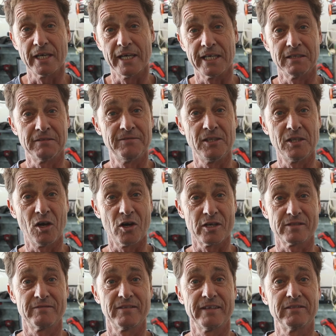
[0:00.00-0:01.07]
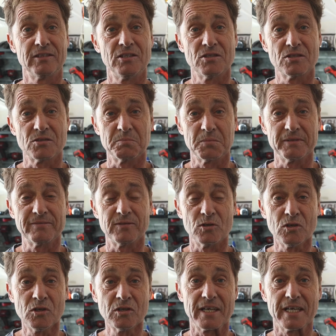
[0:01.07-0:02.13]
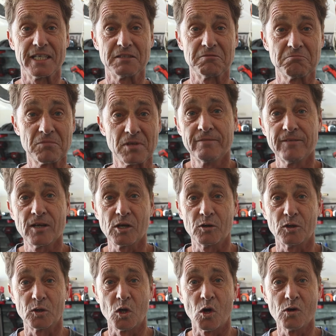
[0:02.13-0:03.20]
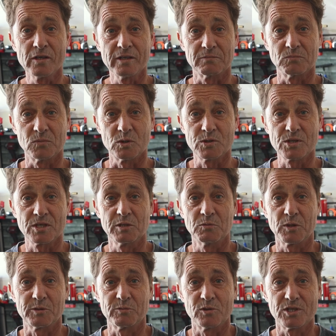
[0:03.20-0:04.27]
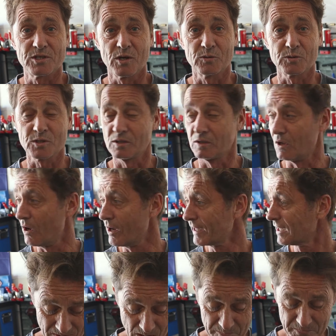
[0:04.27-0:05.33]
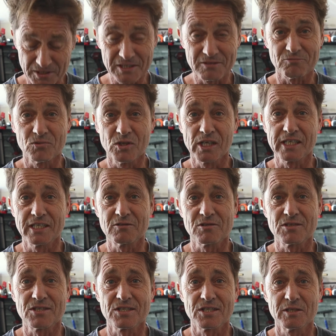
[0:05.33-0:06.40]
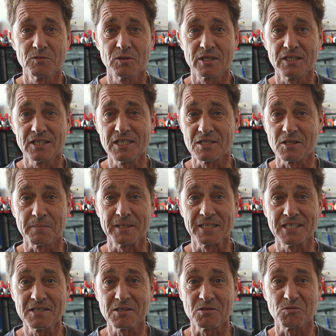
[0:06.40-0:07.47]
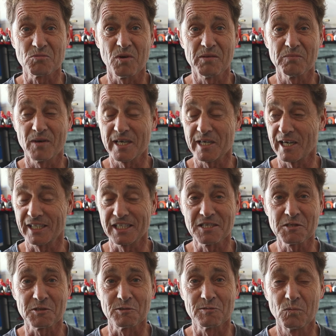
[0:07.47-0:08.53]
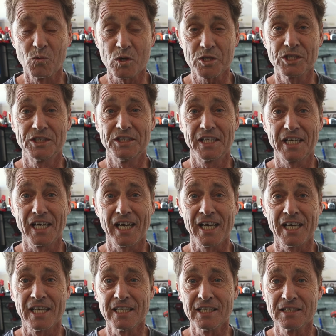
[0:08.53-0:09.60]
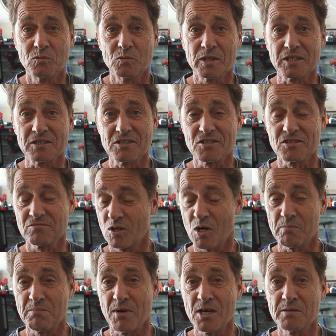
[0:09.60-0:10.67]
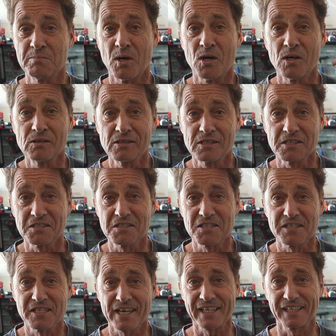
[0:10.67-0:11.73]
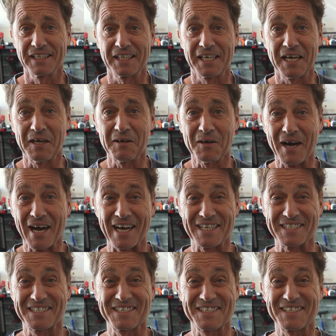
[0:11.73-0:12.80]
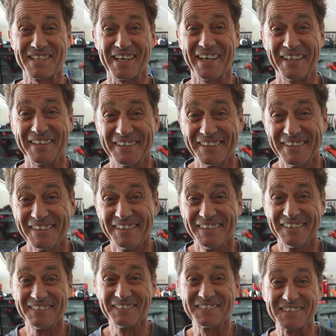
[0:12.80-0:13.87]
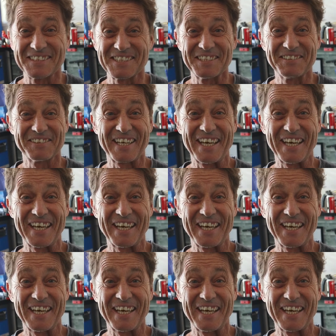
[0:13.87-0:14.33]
and if you guys have never used it before, then follow along and we'll see what the results are like. I'll be really interested to see what it is. I mean, this is one way, I guess, of washing your car when it's not mobile and it's stuck in the garage. So we'll see what